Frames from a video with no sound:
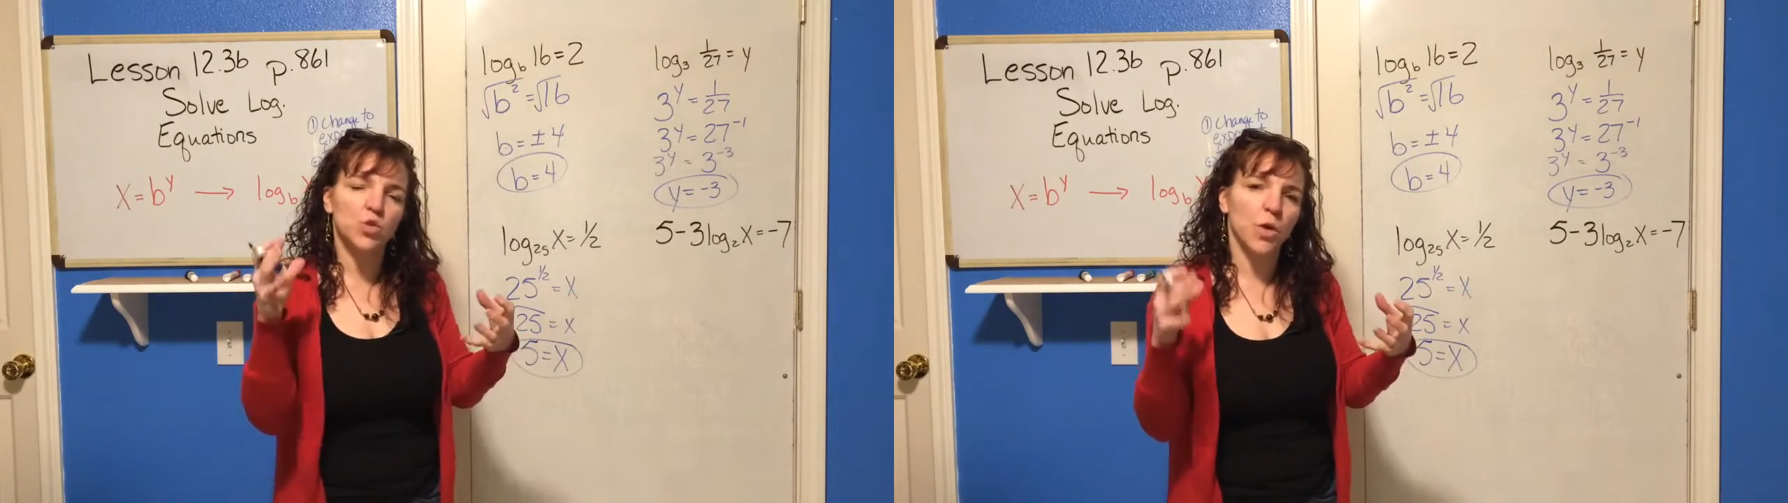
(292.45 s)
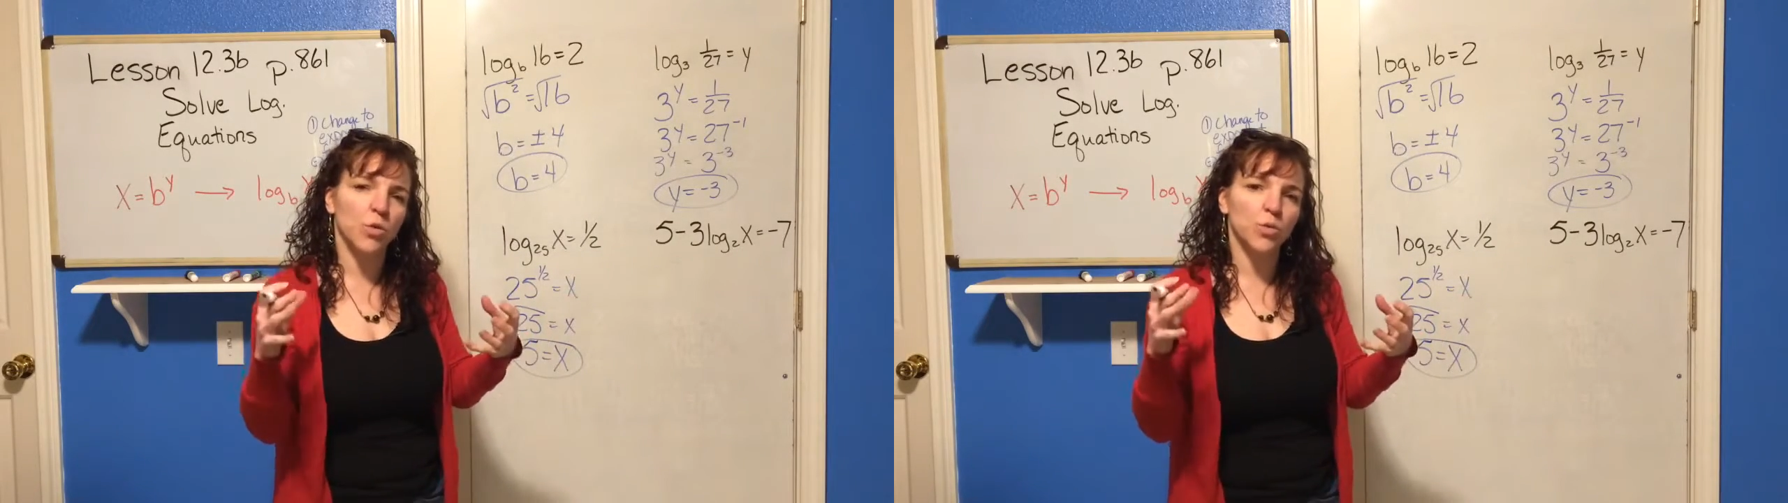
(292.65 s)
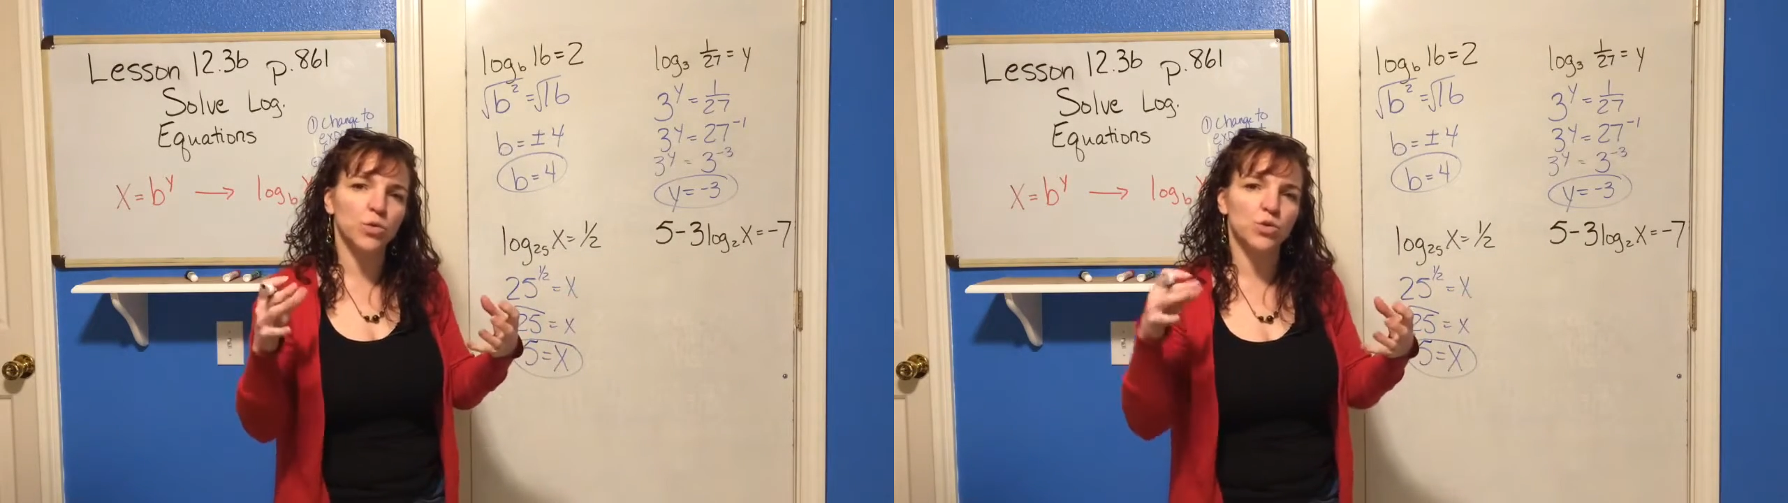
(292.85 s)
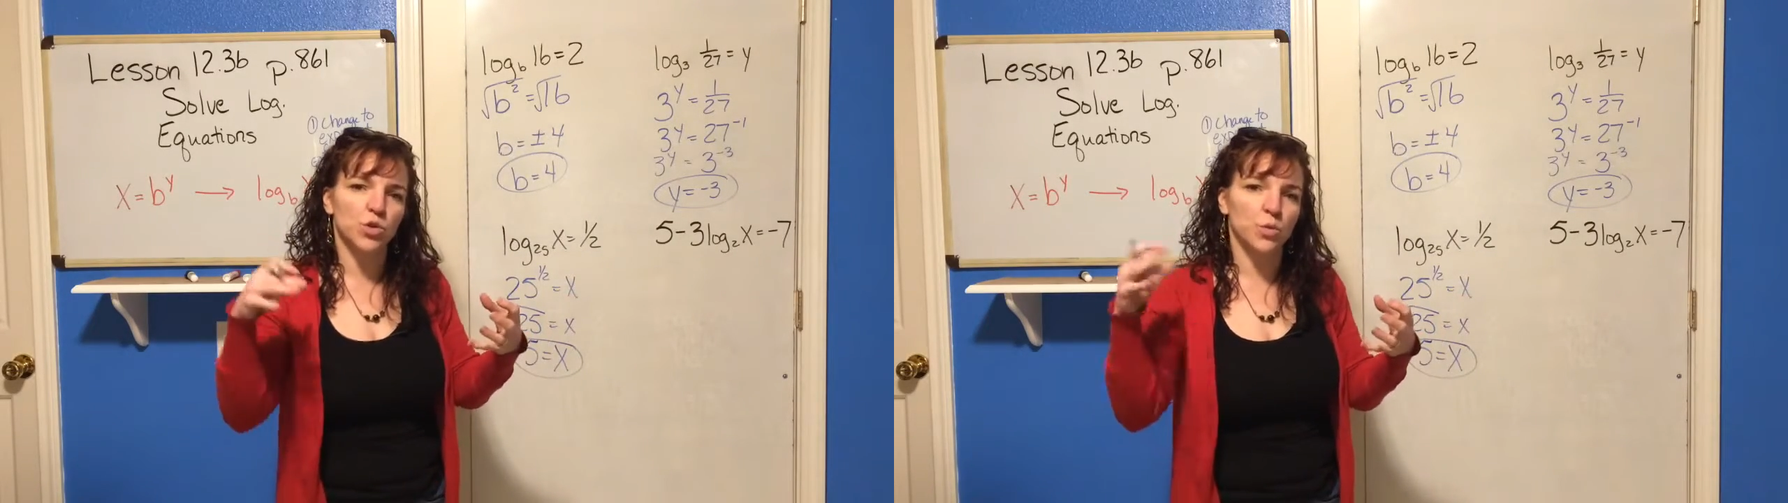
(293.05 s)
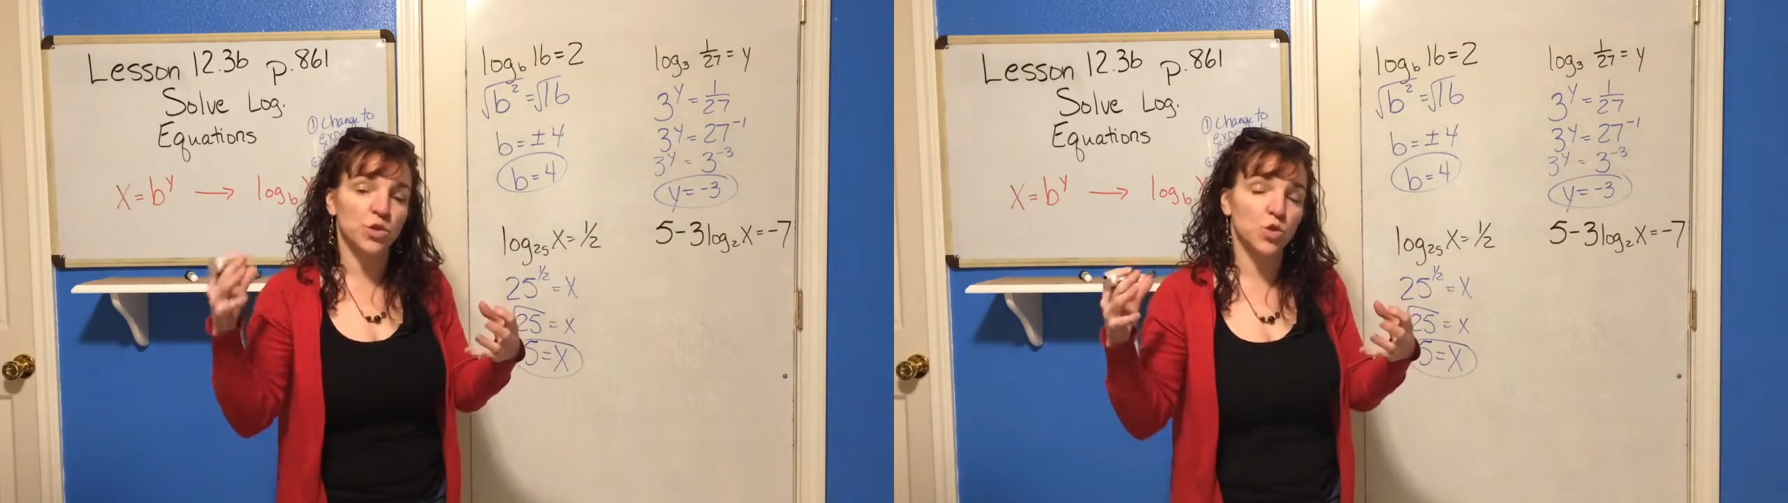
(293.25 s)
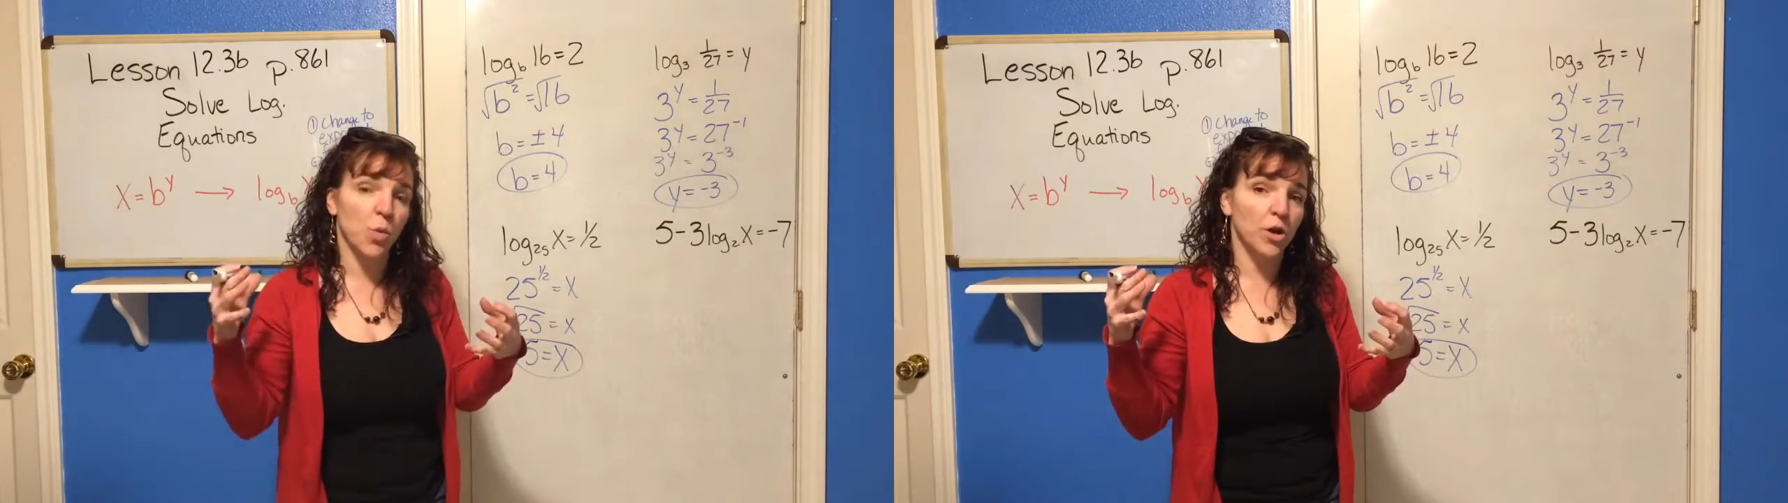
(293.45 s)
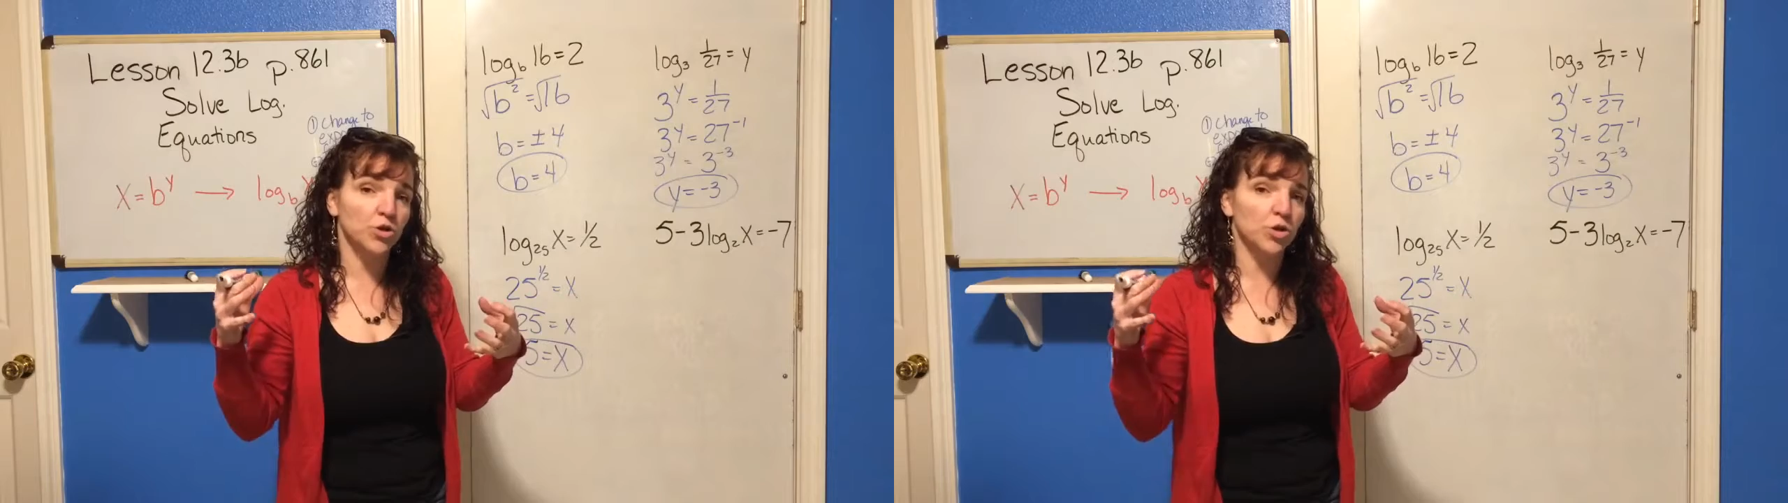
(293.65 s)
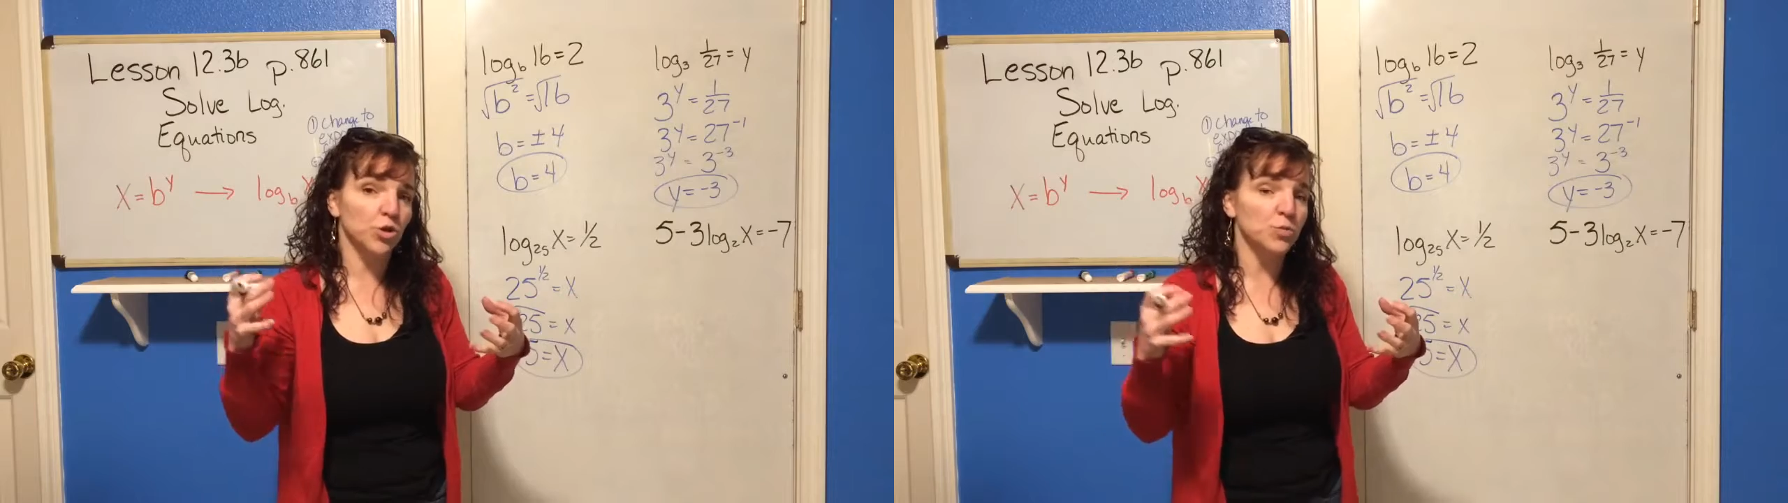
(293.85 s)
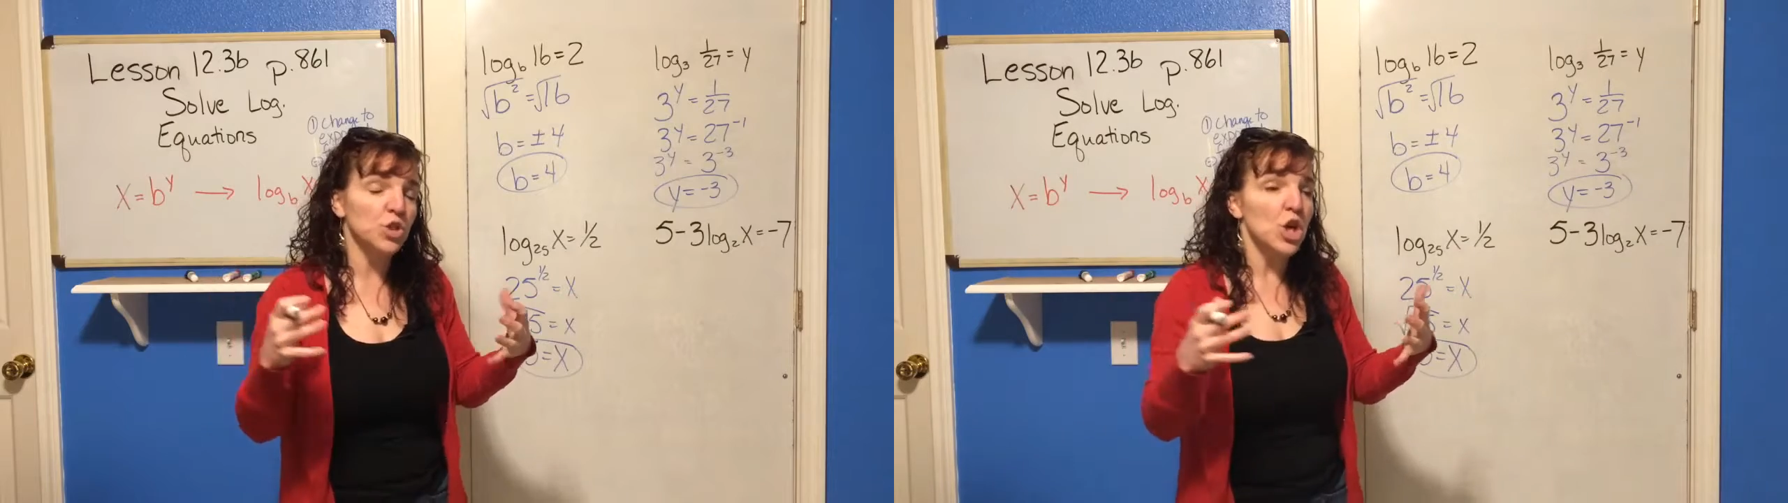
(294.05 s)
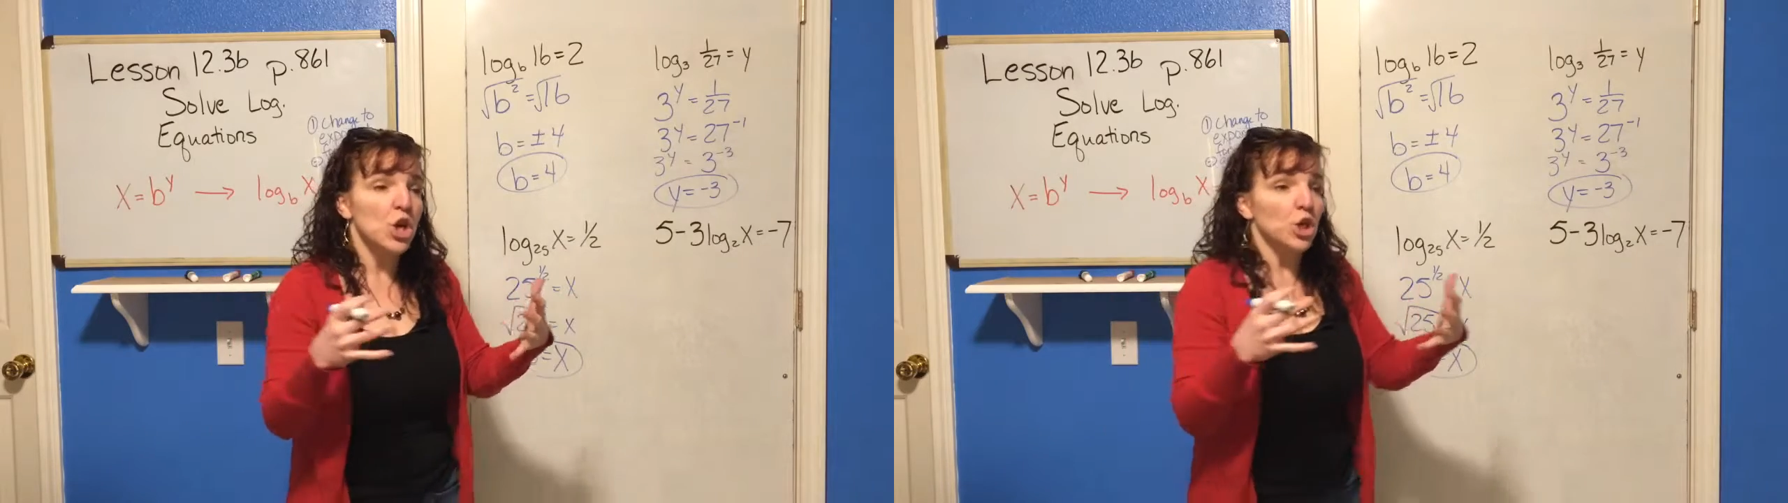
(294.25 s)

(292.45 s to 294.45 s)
square roots or with squared terms.